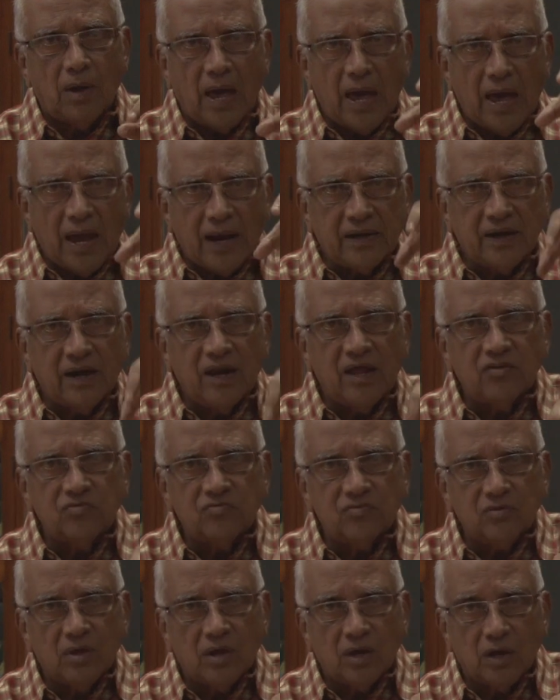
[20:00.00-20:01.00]
acted as
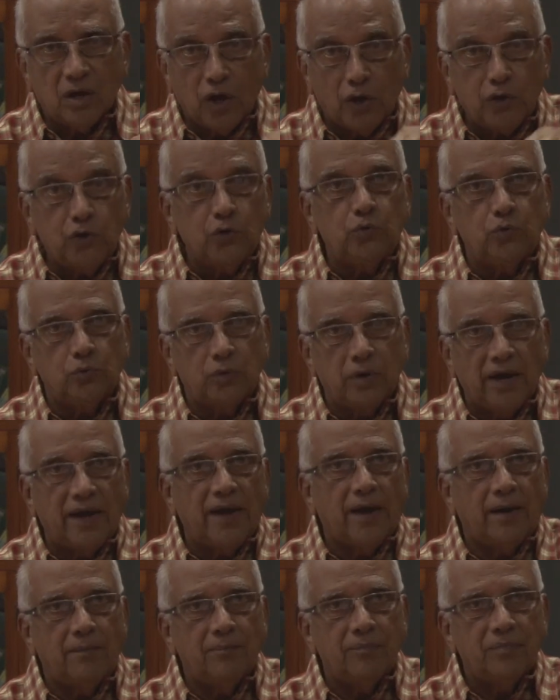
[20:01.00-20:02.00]

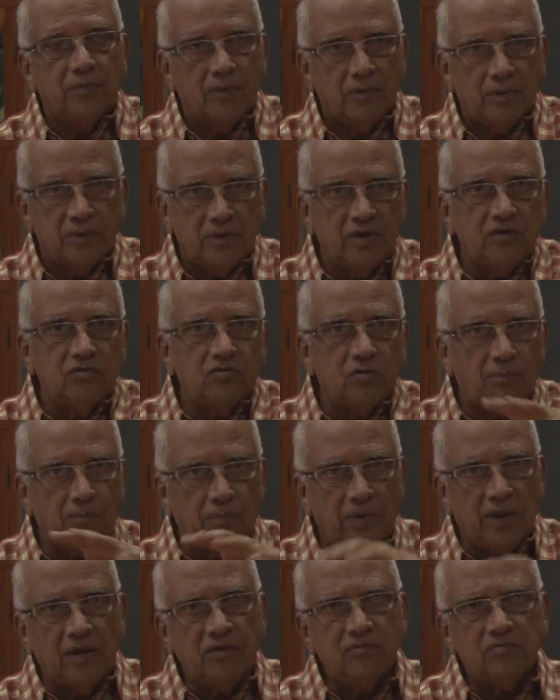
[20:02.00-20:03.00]
Gaya. He is a
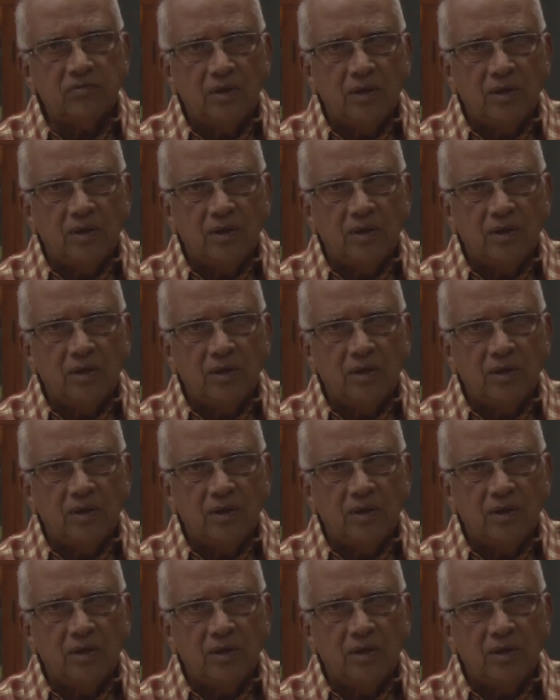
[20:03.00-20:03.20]
place.